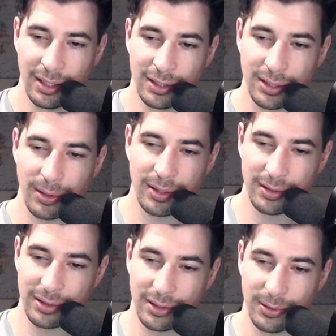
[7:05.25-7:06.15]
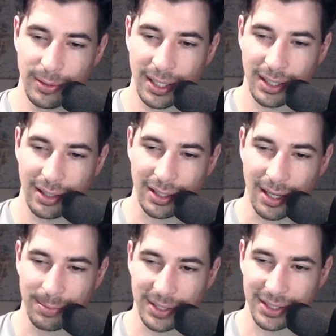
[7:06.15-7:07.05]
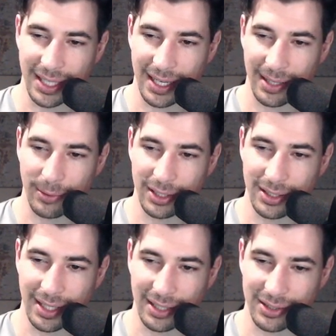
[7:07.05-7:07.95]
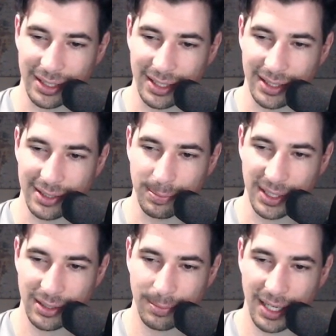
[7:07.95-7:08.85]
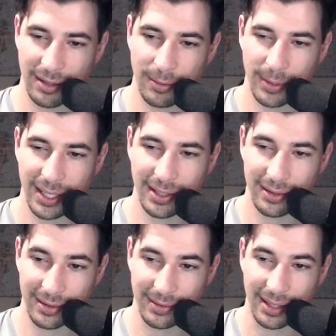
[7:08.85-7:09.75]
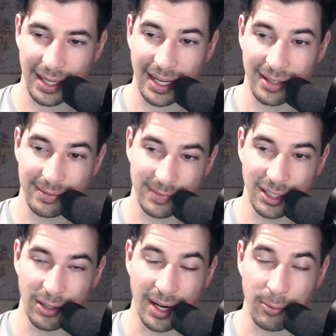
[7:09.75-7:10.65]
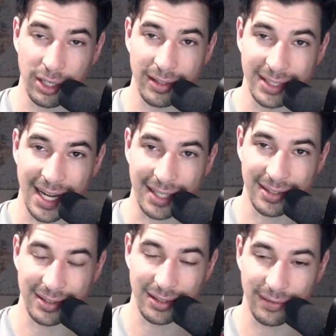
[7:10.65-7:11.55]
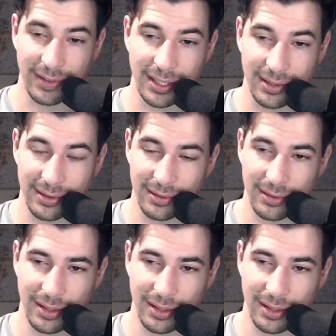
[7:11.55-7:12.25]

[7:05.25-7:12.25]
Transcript: So to accomplish that, I wanted to actually get this bishop out of the way. And, I want to attack this undefended.